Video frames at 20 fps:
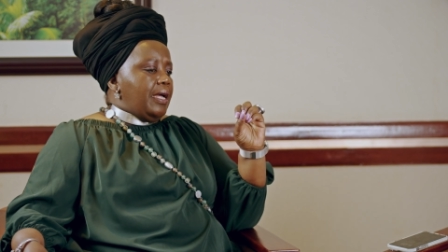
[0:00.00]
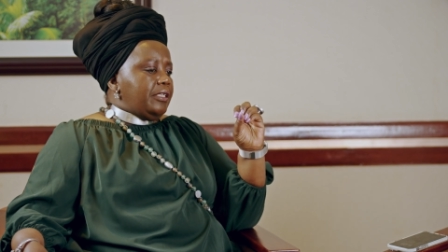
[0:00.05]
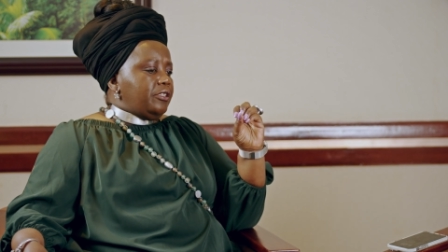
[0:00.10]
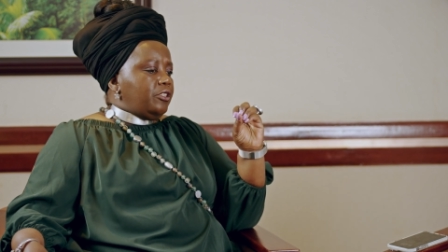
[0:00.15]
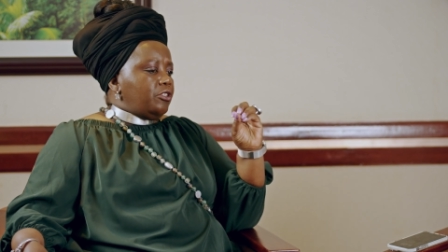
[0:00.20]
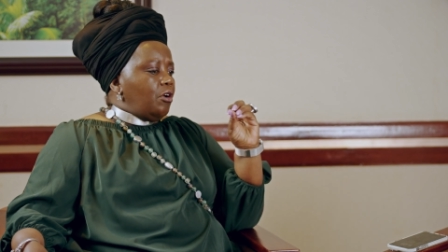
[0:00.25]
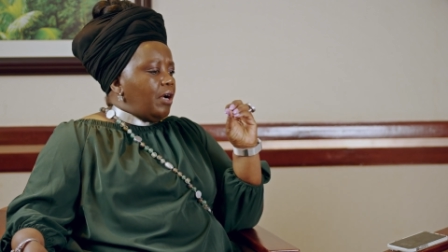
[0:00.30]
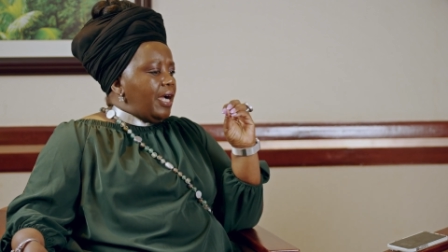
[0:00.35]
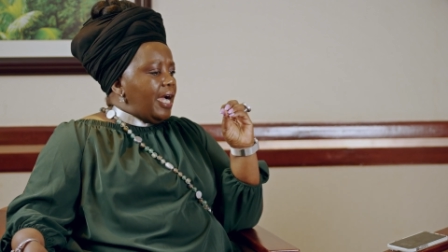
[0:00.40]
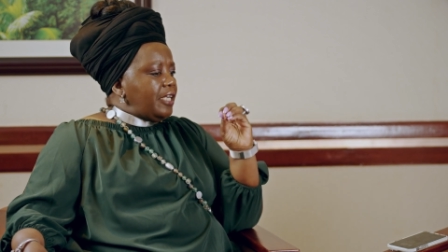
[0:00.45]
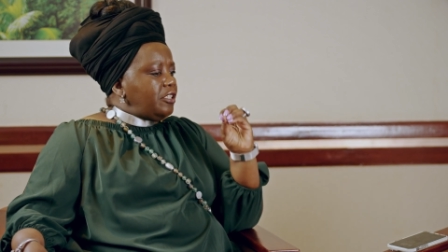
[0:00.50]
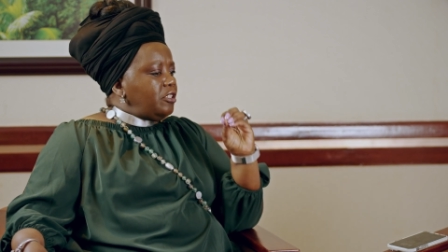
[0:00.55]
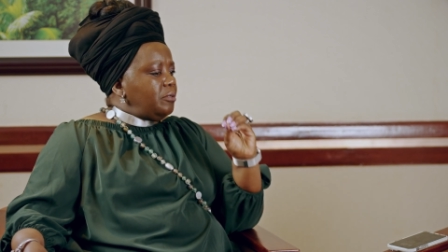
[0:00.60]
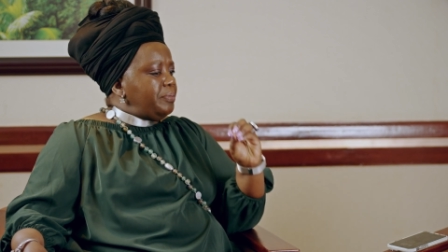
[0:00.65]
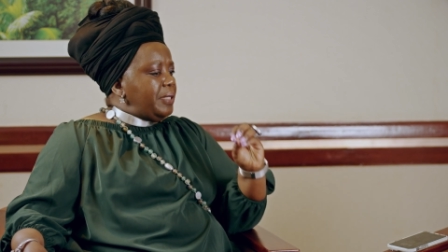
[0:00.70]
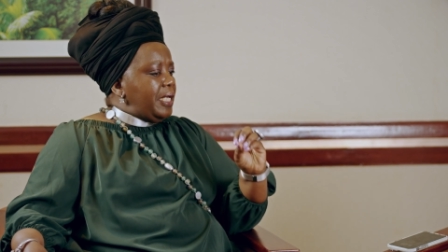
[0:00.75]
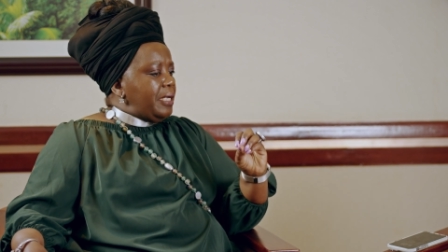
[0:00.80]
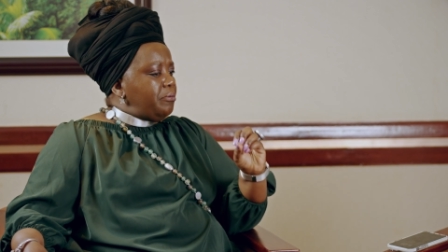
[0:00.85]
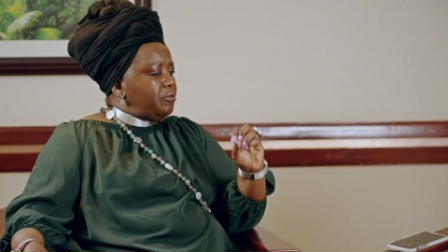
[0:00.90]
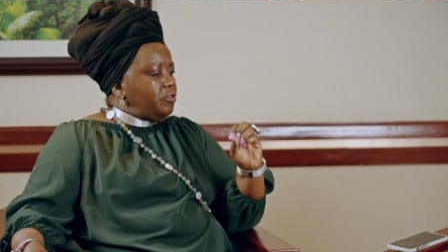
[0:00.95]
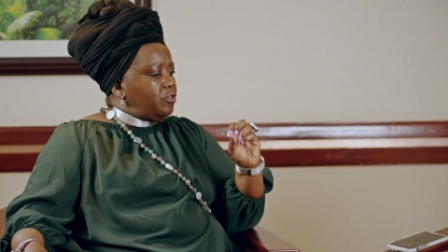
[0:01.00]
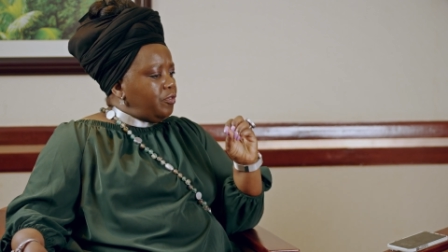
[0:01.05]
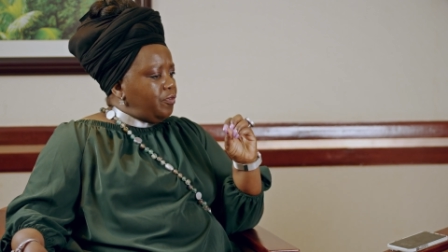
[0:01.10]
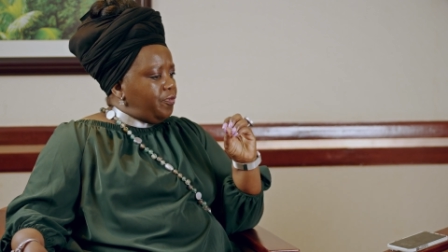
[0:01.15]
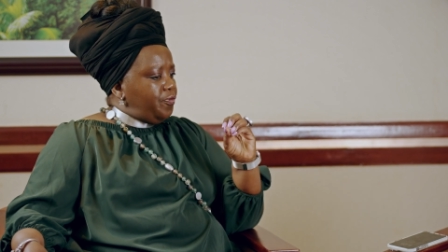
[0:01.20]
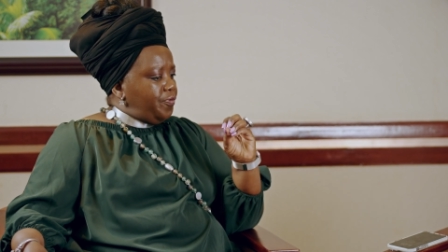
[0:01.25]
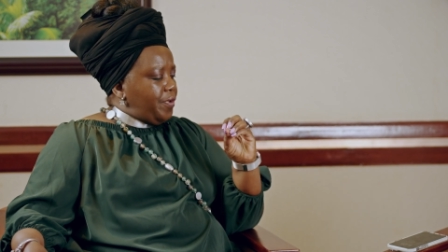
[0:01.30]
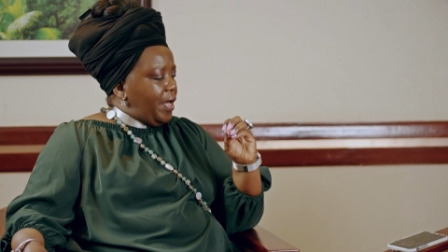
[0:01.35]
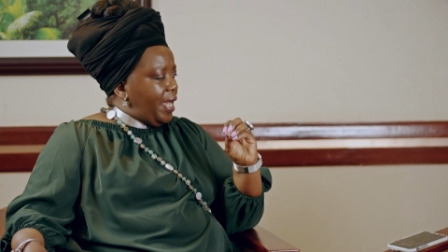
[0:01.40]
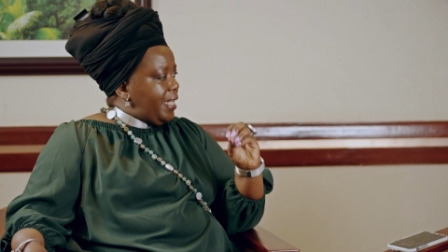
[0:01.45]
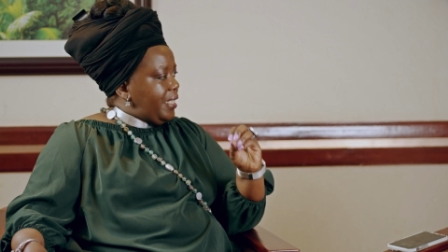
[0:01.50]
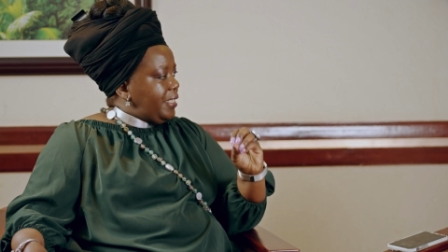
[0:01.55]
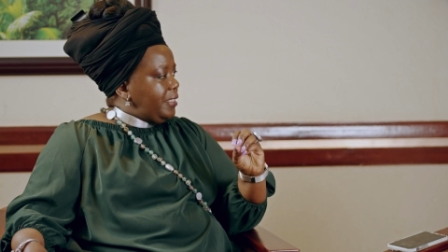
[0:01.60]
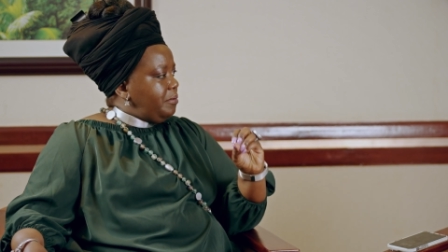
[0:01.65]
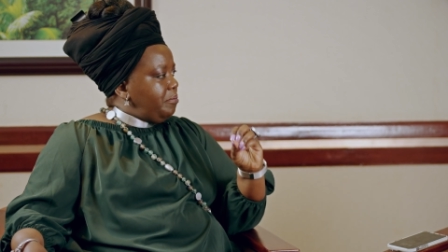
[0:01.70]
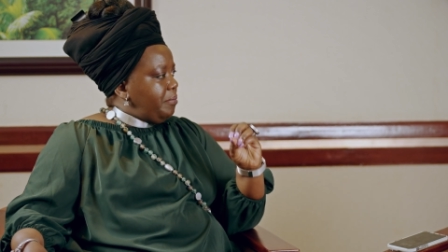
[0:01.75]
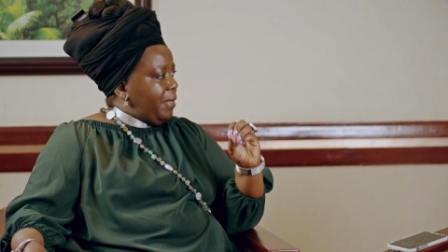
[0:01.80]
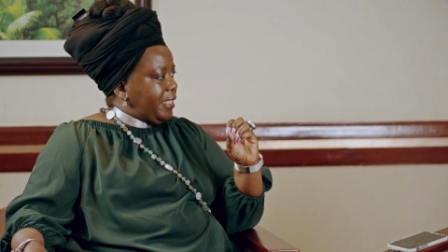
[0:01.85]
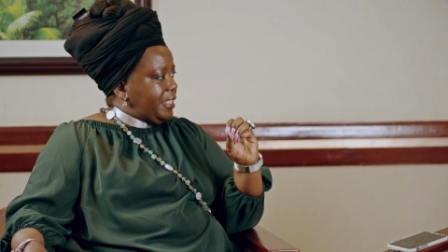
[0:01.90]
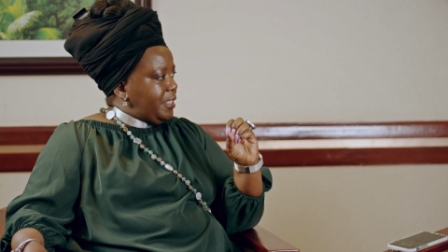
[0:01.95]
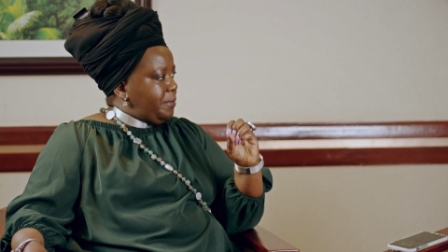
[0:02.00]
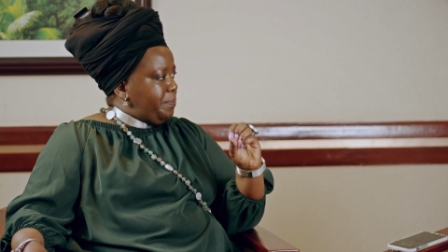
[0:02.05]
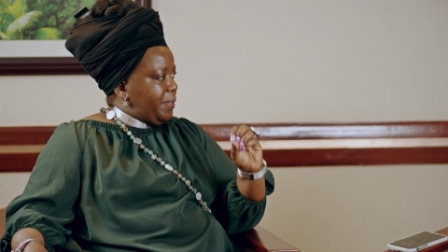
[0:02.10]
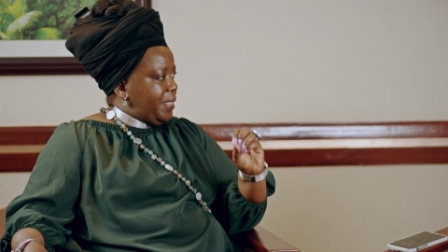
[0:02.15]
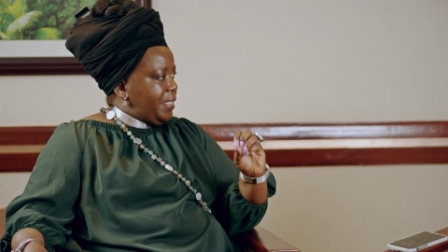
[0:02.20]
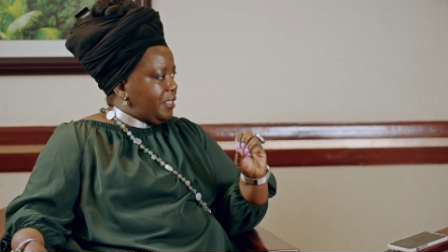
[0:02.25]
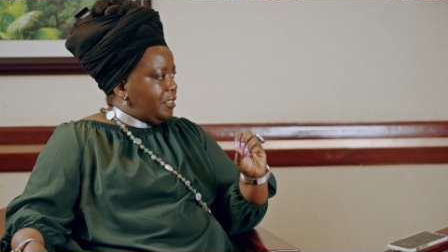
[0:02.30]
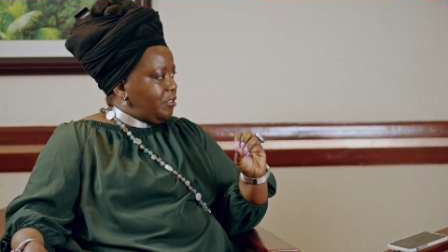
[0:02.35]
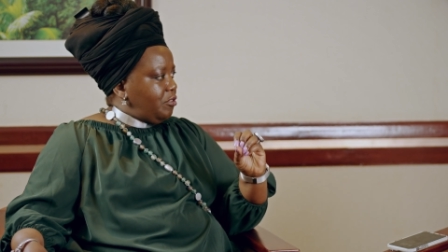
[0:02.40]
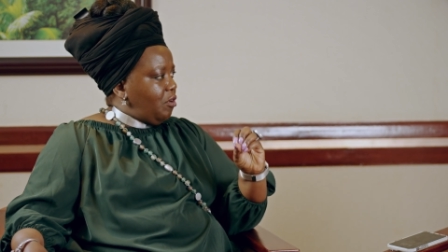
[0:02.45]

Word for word: And so I had to be able to find my space.